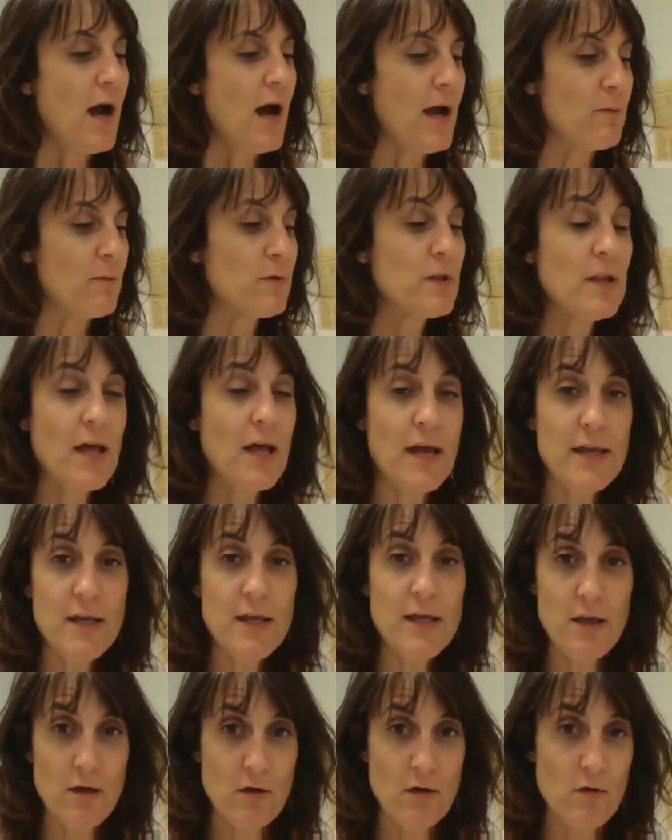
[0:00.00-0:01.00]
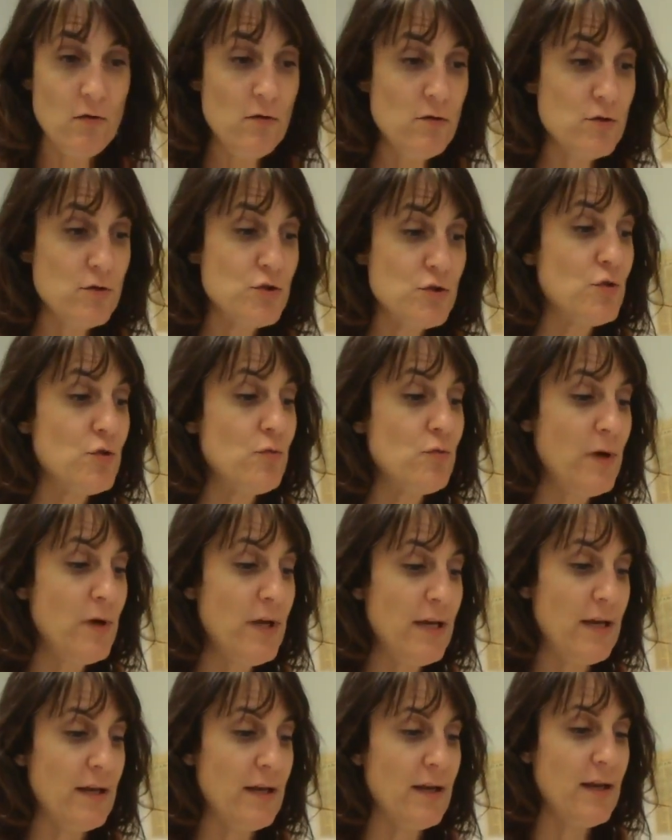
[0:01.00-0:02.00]
I would like you to
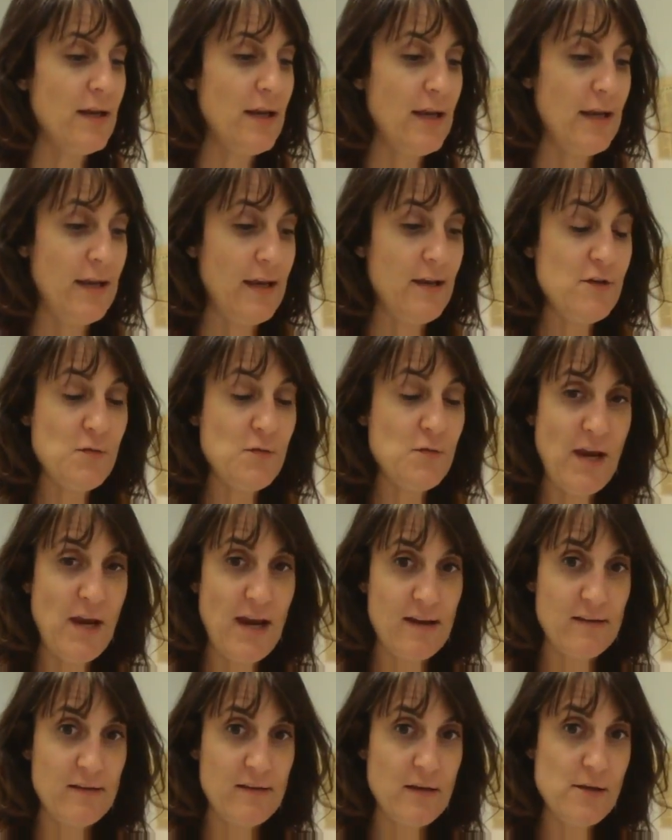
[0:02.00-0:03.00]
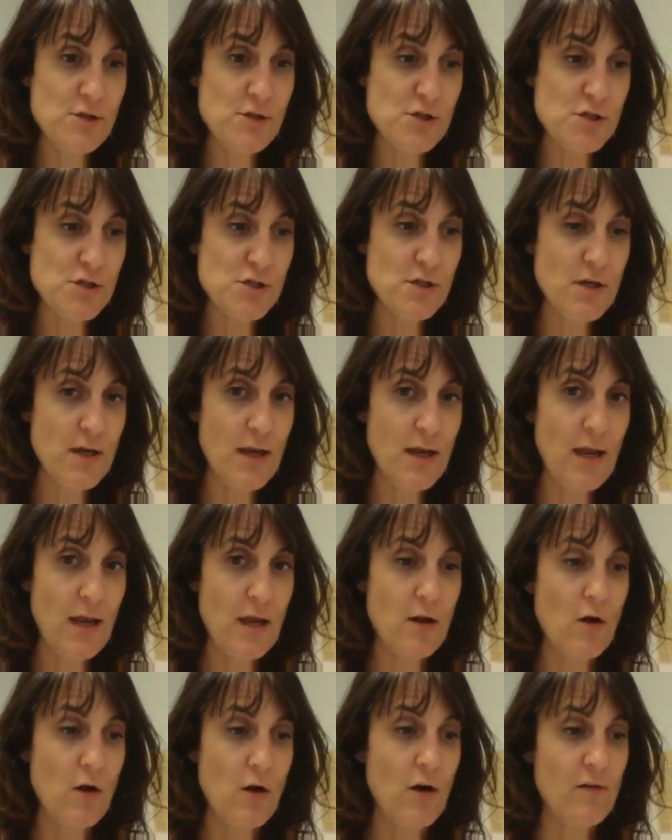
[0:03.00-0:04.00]
read each passage,
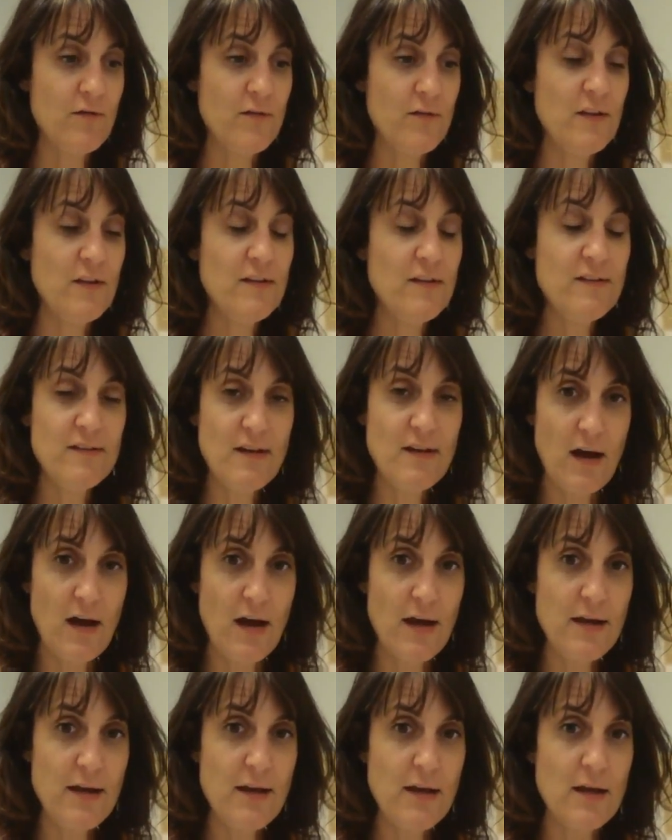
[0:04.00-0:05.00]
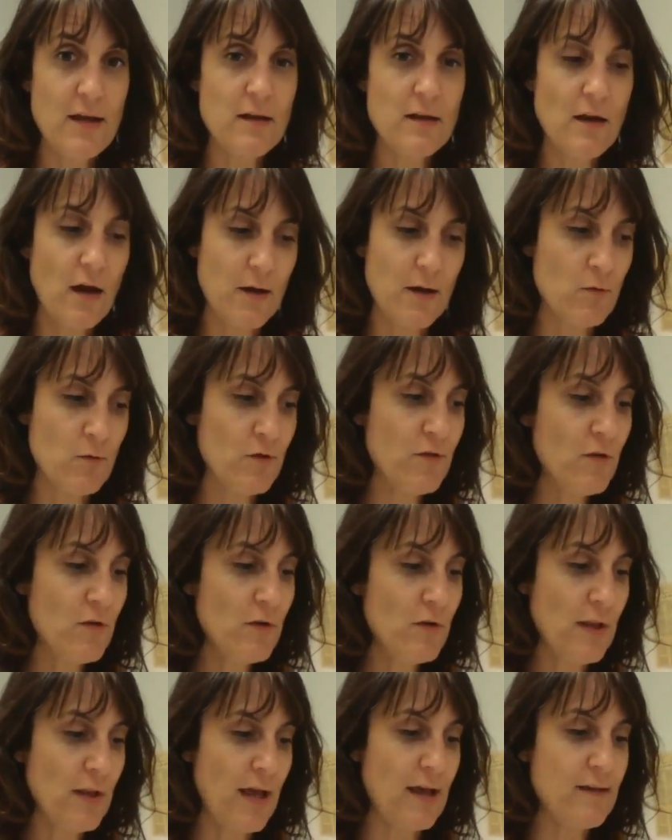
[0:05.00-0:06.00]
and off to the side, in 9 words
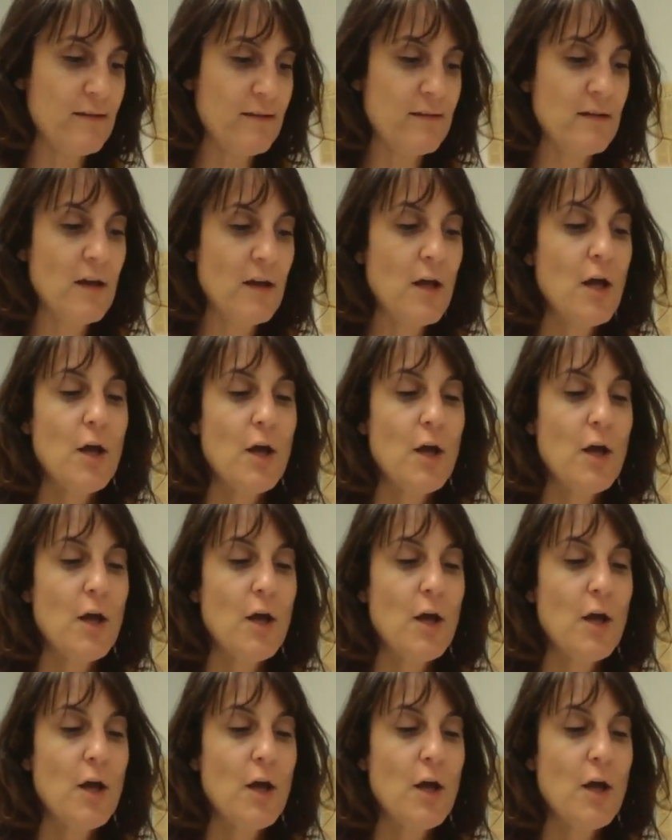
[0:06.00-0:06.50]
or less,